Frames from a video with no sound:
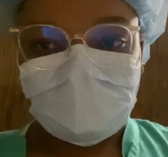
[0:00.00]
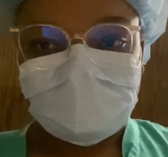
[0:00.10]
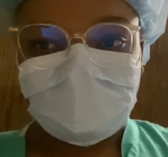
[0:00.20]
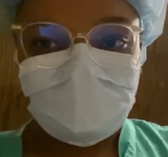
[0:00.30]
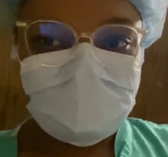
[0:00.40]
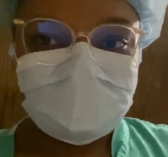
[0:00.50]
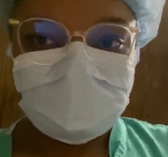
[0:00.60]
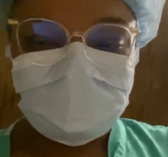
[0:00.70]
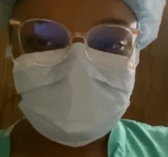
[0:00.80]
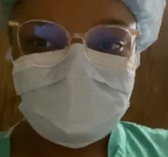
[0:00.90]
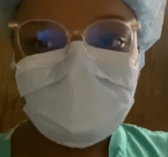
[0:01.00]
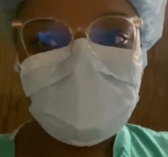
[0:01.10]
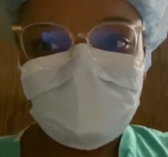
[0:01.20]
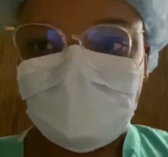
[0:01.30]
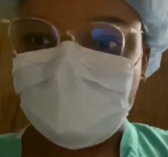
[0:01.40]
so you guys can just, you
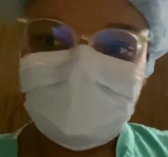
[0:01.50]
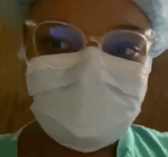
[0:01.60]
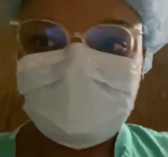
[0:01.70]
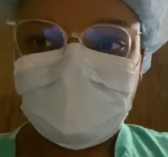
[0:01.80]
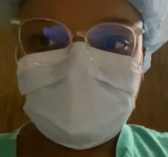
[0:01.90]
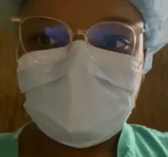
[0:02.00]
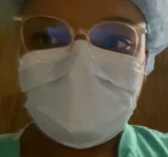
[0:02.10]
know, get an understanding.